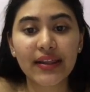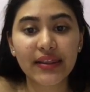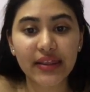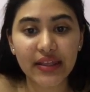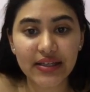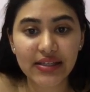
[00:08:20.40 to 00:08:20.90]

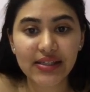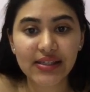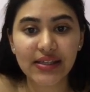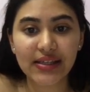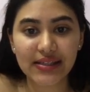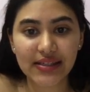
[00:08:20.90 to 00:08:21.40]
this
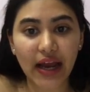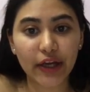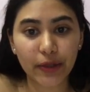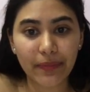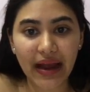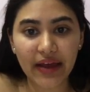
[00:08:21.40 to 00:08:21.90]
entire
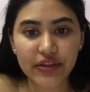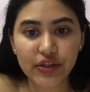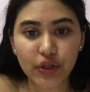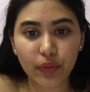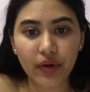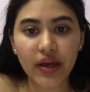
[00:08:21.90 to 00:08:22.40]
path.
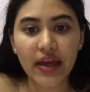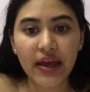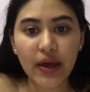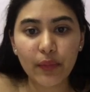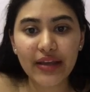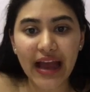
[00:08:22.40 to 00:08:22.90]
So
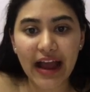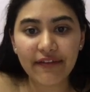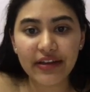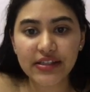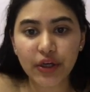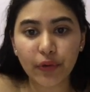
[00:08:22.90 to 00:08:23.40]
we have a
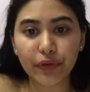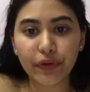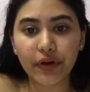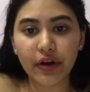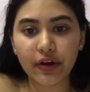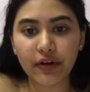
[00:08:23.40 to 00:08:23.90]
total
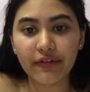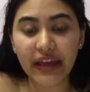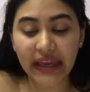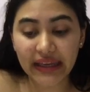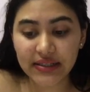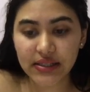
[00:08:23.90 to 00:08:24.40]
of
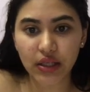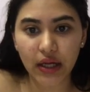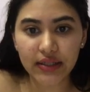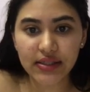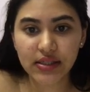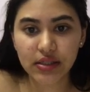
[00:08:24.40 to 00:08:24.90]
8
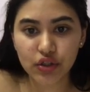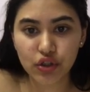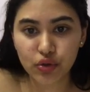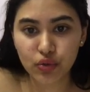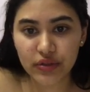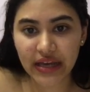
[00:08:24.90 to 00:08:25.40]
slots,
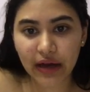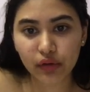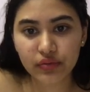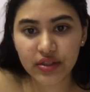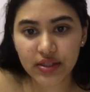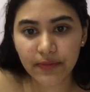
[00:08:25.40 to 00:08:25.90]
2
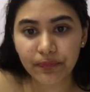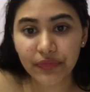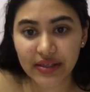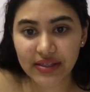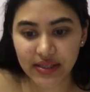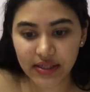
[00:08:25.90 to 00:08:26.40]
downs,
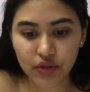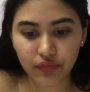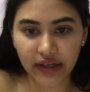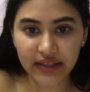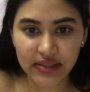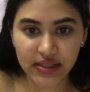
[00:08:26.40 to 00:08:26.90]
6
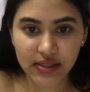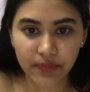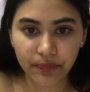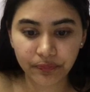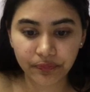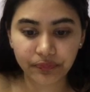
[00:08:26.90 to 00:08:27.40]
rights.
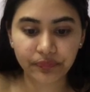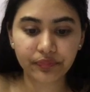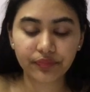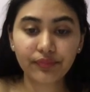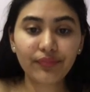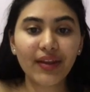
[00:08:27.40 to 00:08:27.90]

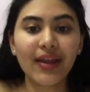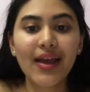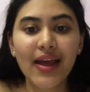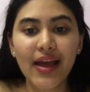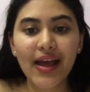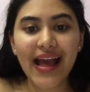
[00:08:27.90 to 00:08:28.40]

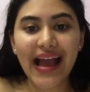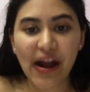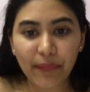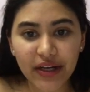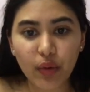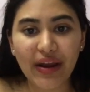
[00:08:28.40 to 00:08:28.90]
How
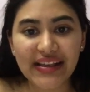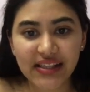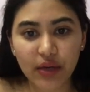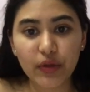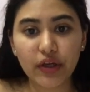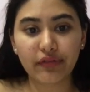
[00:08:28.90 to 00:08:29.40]
many ways can
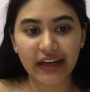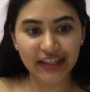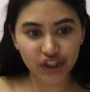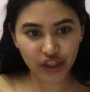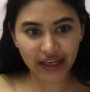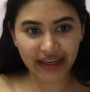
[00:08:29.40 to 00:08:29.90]
we
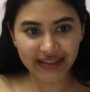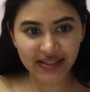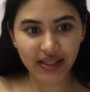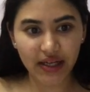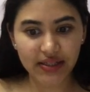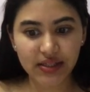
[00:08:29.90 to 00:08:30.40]
arrange 8
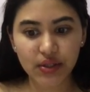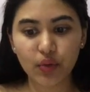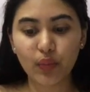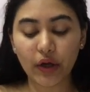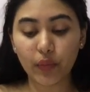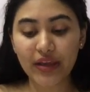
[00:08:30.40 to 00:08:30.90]
slots?
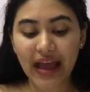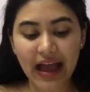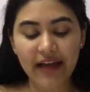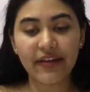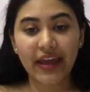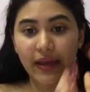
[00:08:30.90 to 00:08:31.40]
Well, we
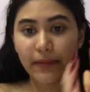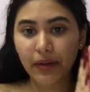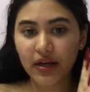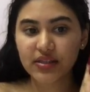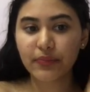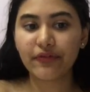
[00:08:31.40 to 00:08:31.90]
have 8
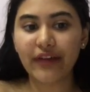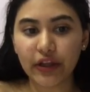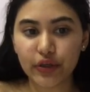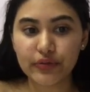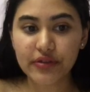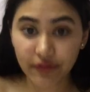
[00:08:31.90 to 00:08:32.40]
possible
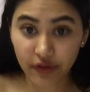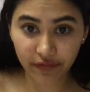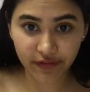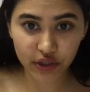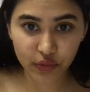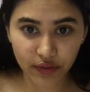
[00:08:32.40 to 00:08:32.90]
values for the
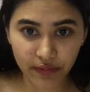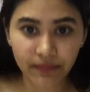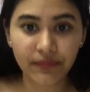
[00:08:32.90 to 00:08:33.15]
first one,